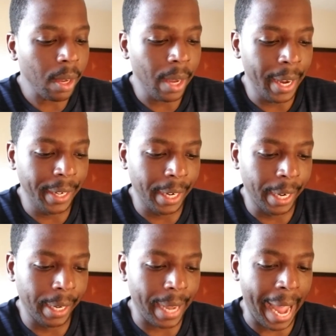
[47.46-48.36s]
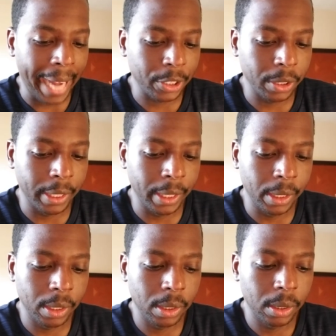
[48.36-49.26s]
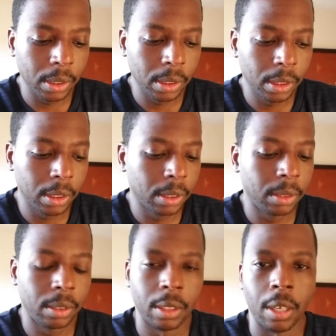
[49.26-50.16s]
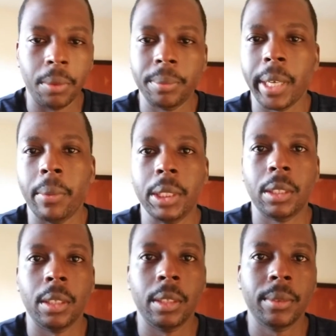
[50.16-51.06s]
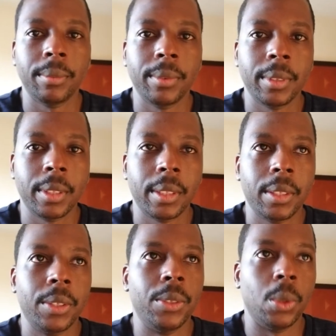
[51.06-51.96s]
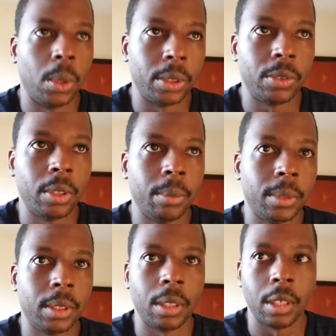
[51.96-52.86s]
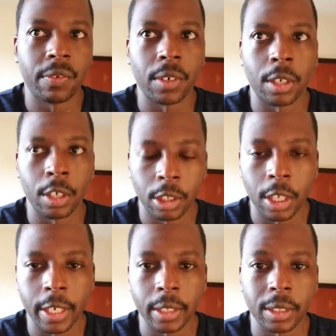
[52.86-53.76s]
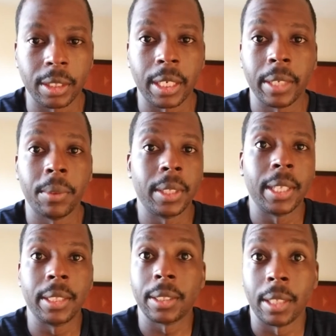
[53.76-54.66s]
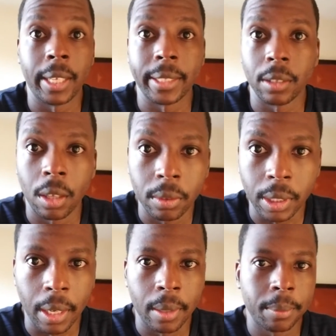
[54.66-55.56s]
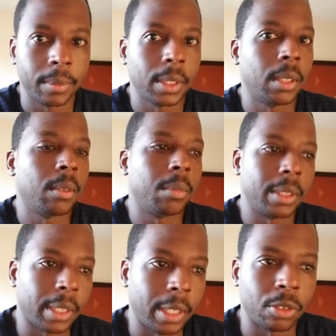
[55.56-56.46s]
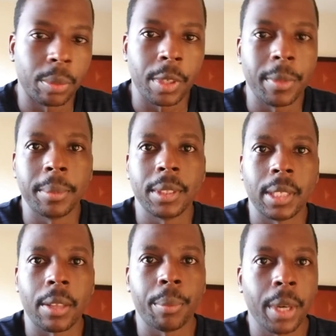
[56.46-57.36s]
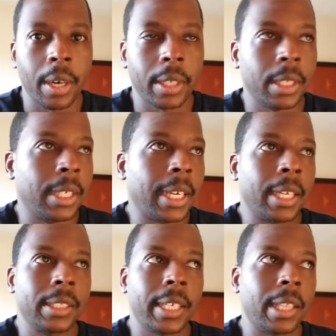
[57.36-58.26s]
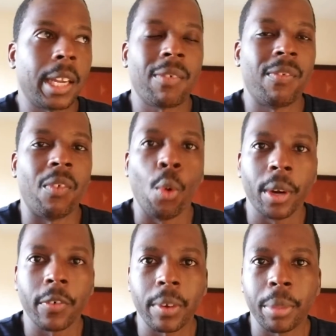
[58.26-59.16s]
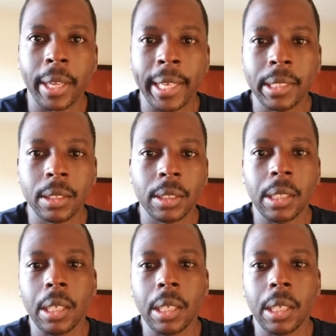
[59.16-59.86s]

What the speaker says: And I actually, I went to Nordstrom's to look for good luggage because I need one that's going to last a long time. Plus, I got a trip coming up to South America, and I got to take like 4 different planes